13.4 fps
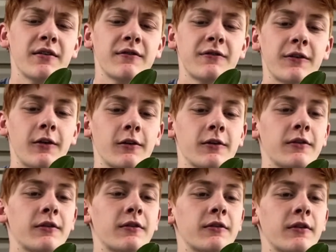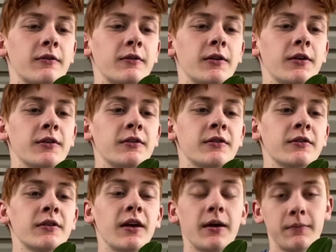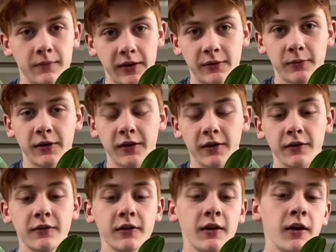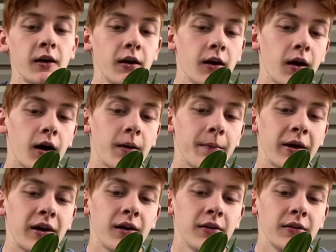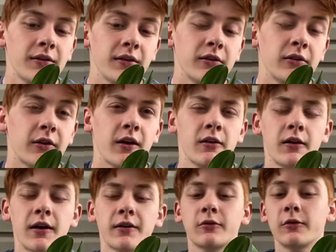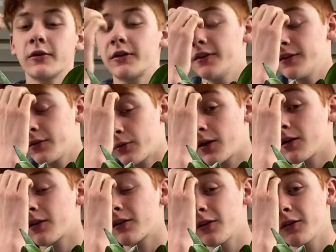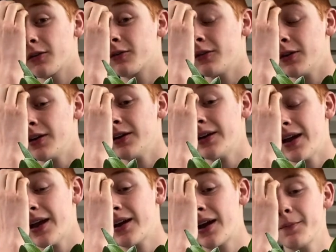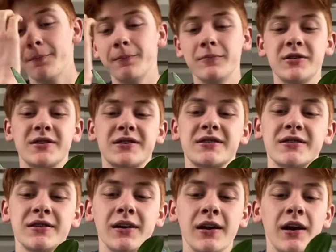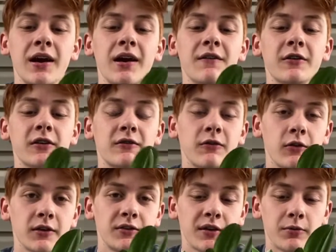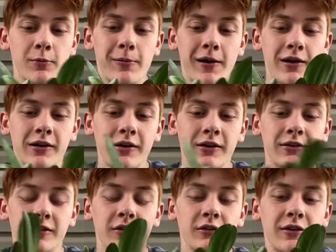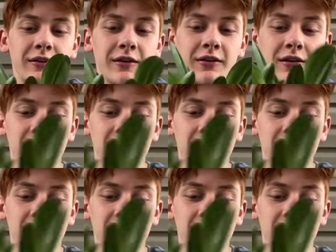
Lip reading: Falcon Sunrise. Yeah, that's what it is. I got this at Looking Glass Orchids a while ago, and I just, first of all, I double potted it because I heard that's a thing